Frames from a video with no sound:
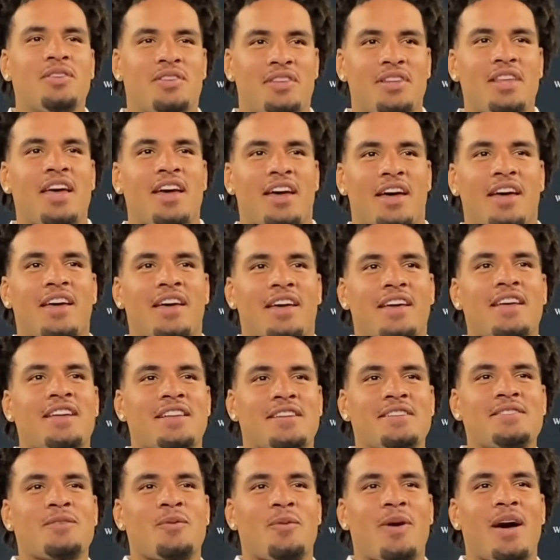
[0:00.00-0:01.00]
Yeah, it
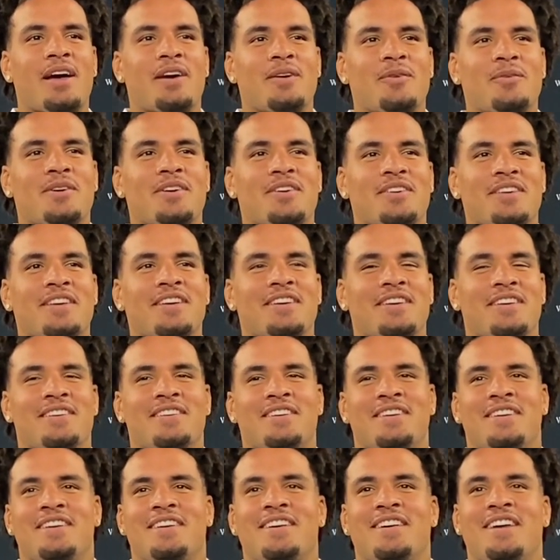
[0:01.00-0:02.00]
is the wagon wheel, yeah.
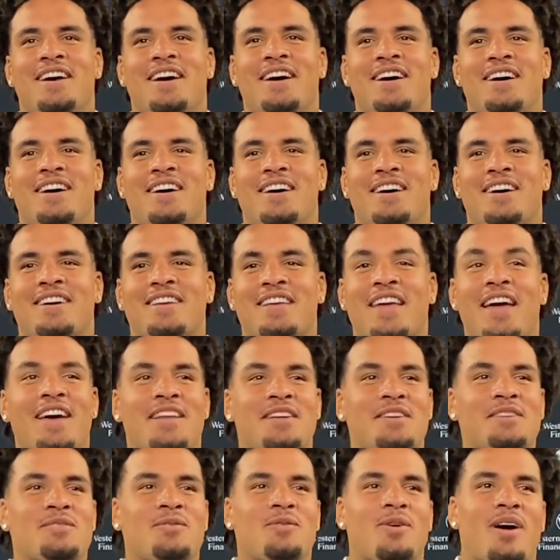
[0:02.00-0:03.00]
It
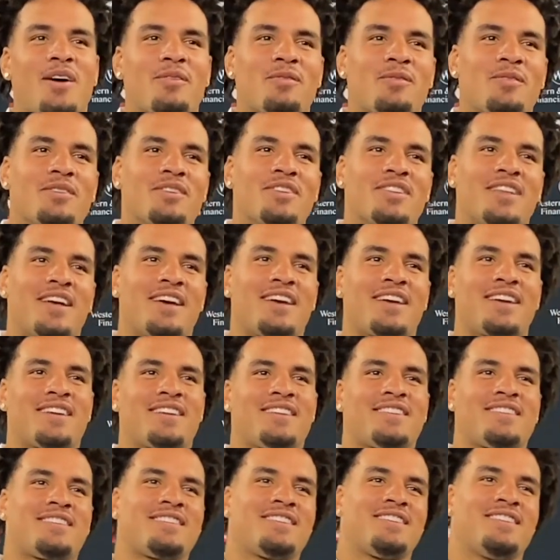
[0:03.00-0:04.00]
is a rivalry.
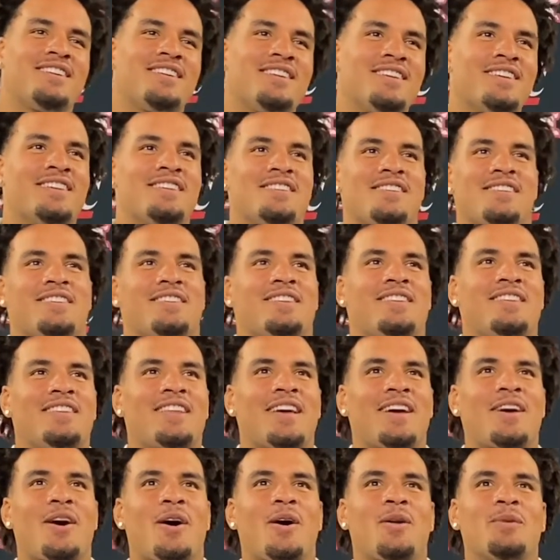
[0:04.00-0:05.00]

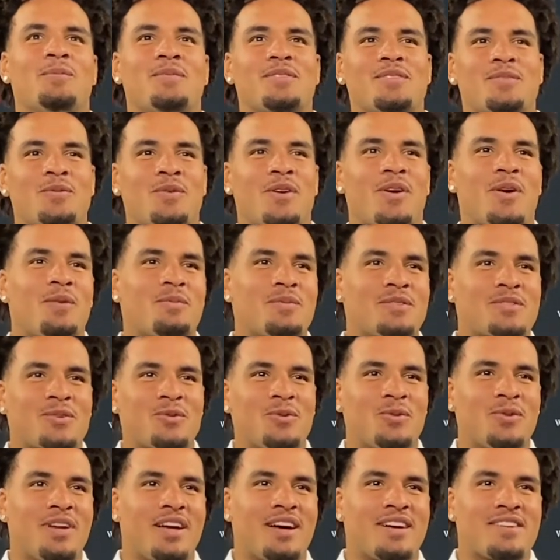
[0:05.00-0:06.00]
We call them the
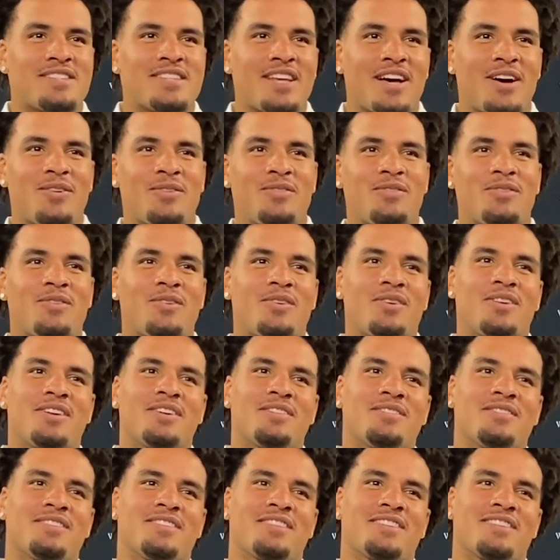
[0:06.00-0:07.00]
school down south or
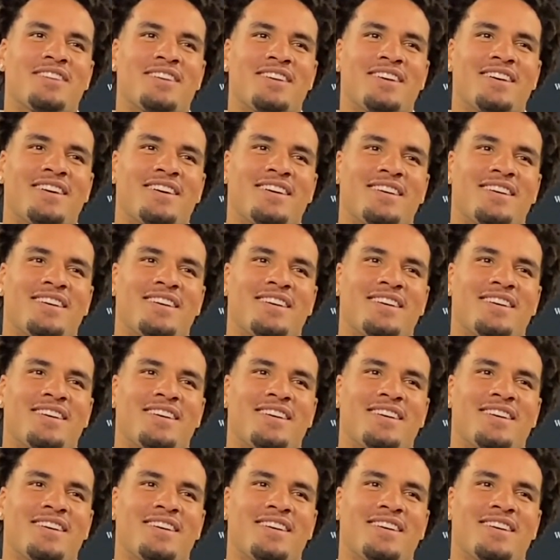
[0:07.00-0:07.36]
whatever, yeah.